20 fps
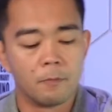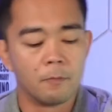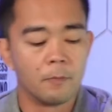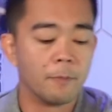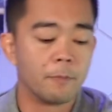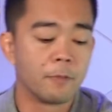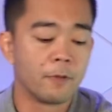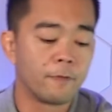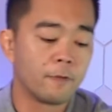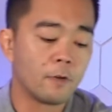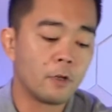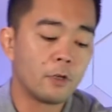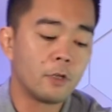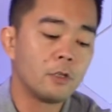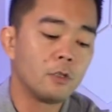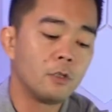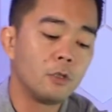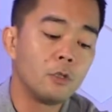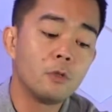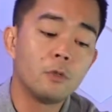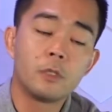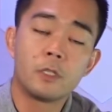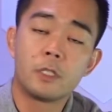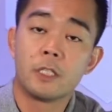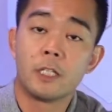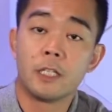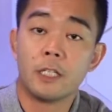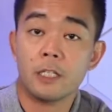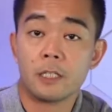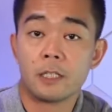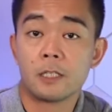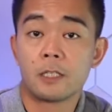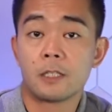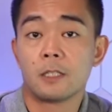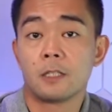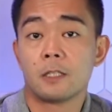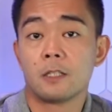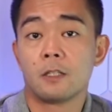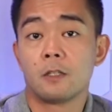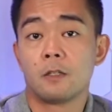But before you use this,
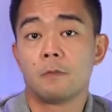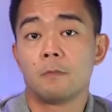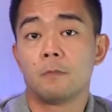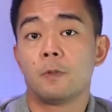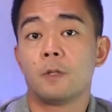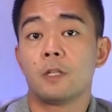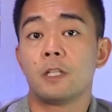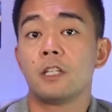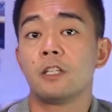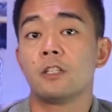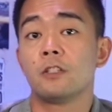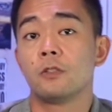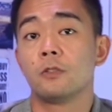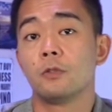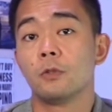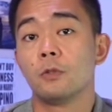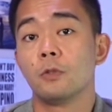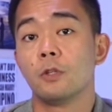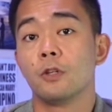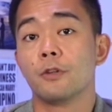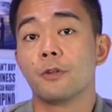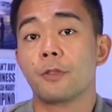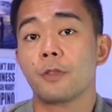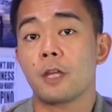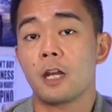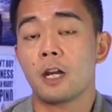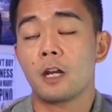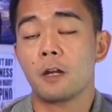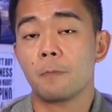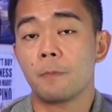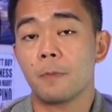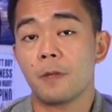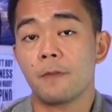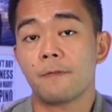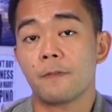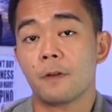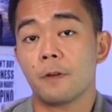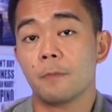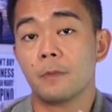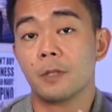please do your therapy
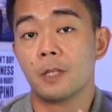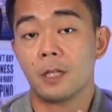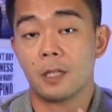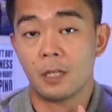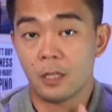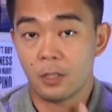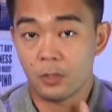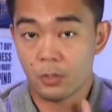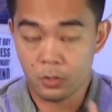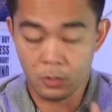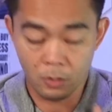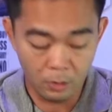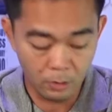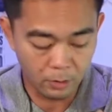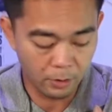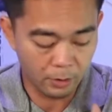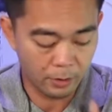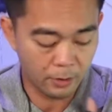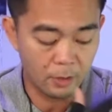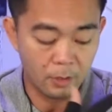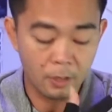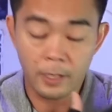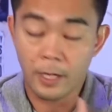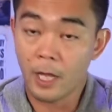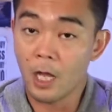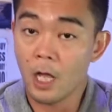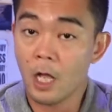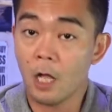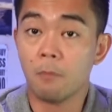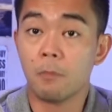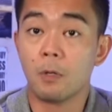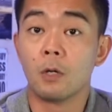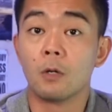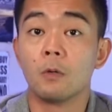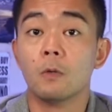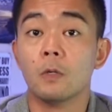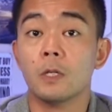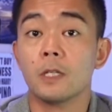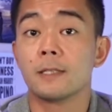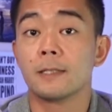from the shoulder, elbow,
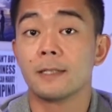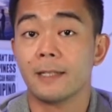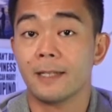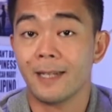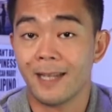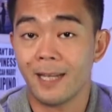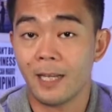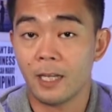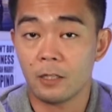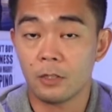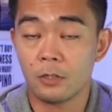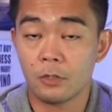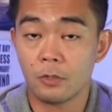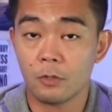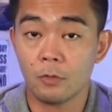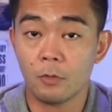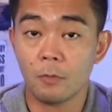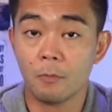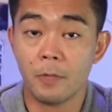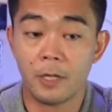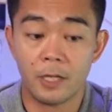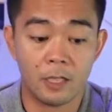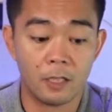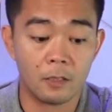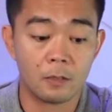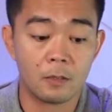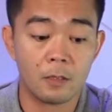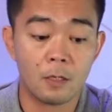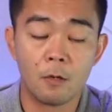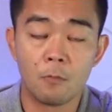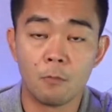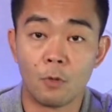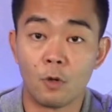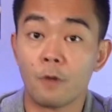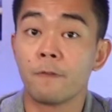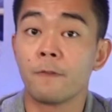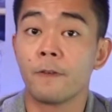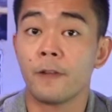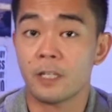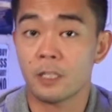wrist, and hand to make it more
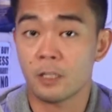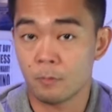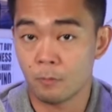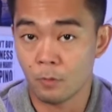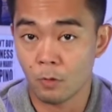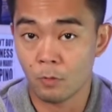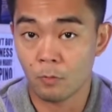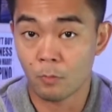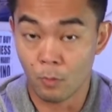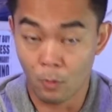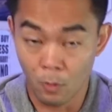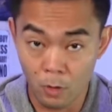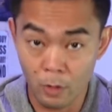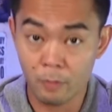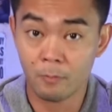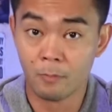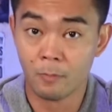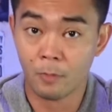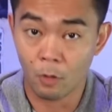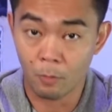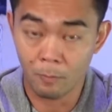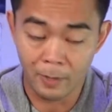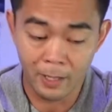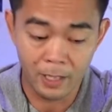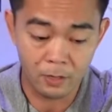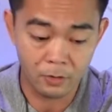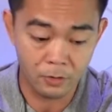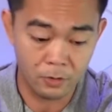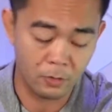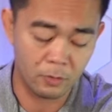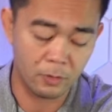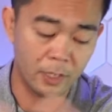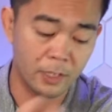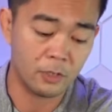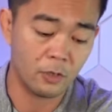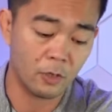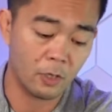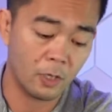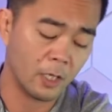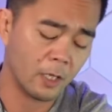flexible, more mobile, so
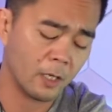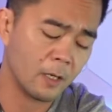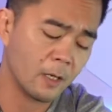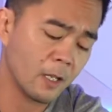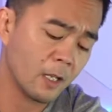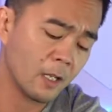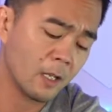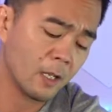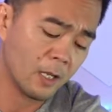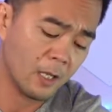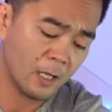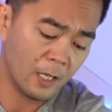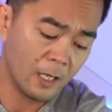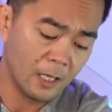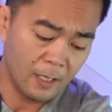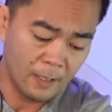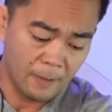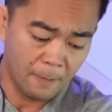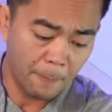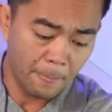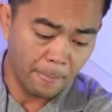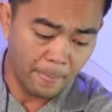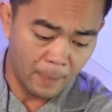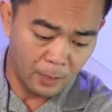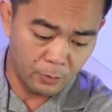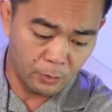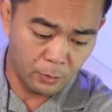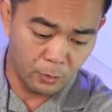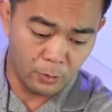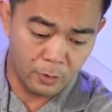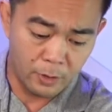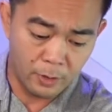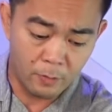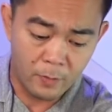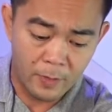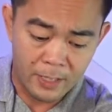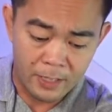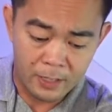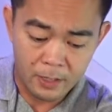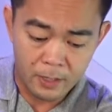that you can do the
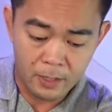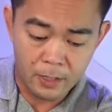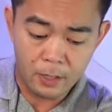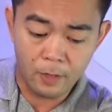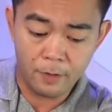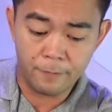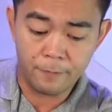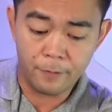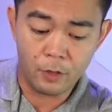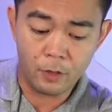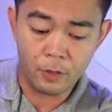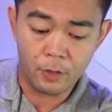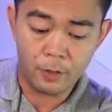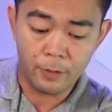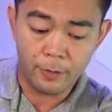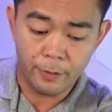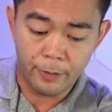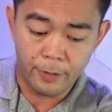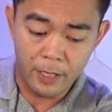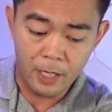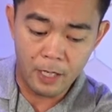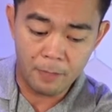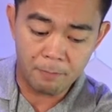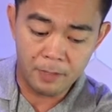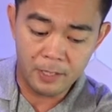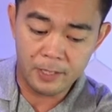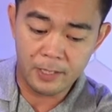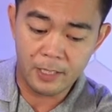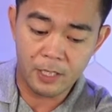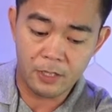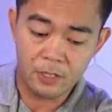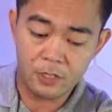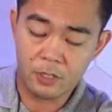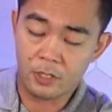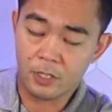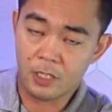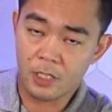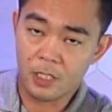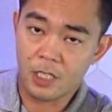rest of your therapy sessions